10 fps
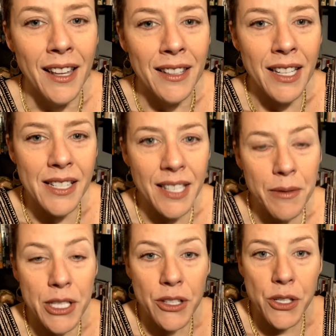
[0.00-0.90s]
Next thing I want
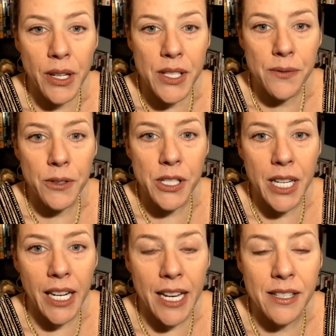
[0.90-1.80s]
to talk to you guys for today,
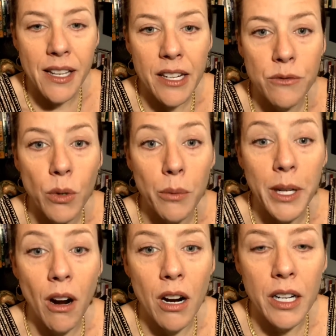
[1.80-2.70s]
guys, is kind of where we
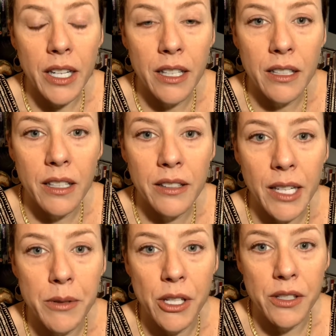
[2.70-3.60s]
are in
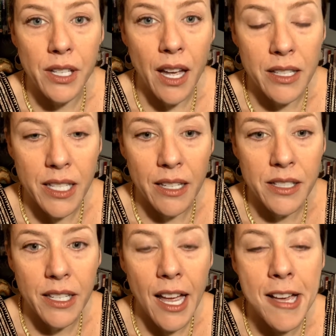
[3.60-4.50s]
language arts content.
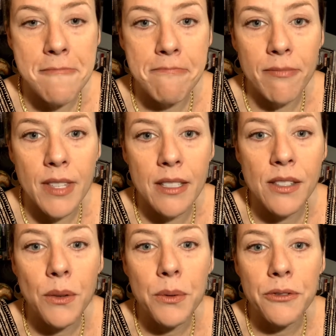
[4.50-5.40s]

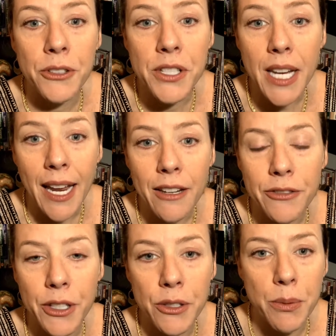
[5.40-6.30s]
So for today, for
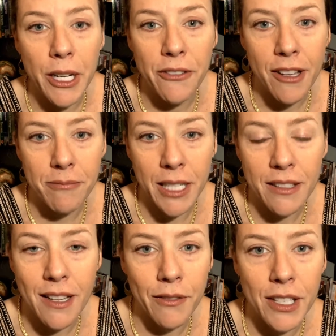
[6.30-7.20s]
your 25
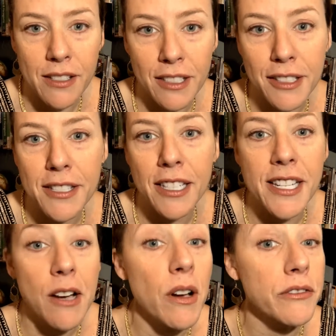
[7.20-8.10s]
minutes, obviously listening to
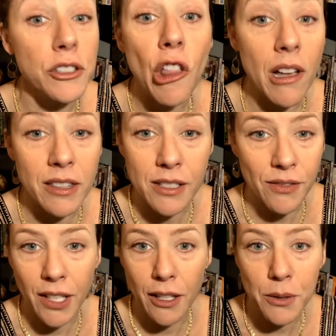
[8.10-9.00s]
however long this
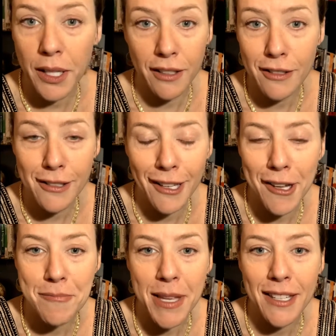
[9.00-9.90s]
video is
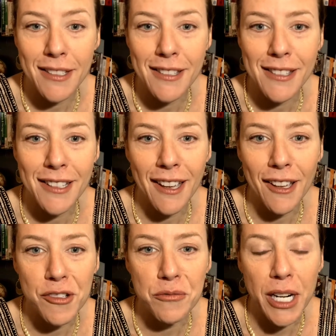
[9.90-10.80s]

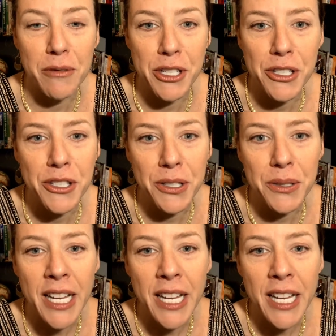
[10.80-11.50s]
what I want you to do.